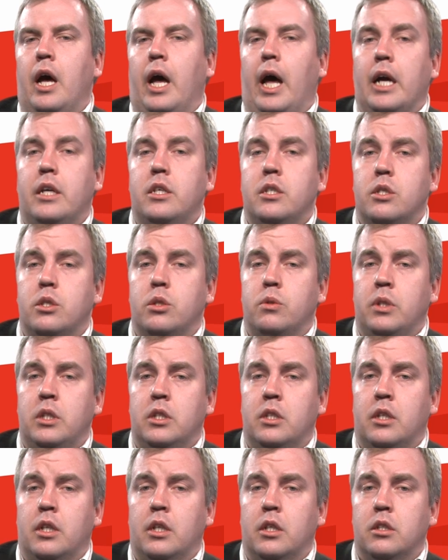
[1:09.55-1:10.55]
access to
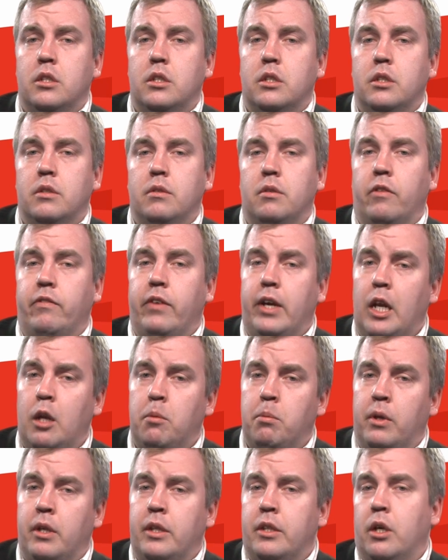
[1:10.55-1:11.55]
internet
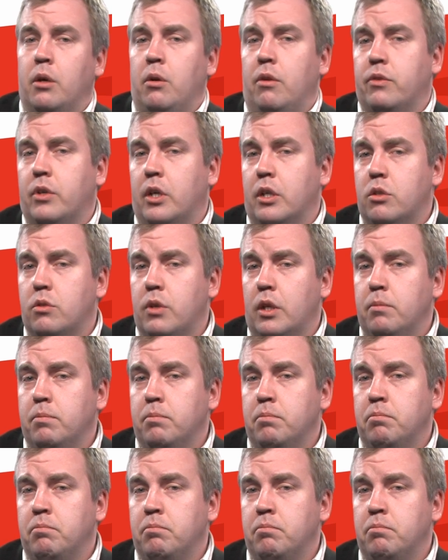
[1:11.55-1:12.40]
available in the whole of country.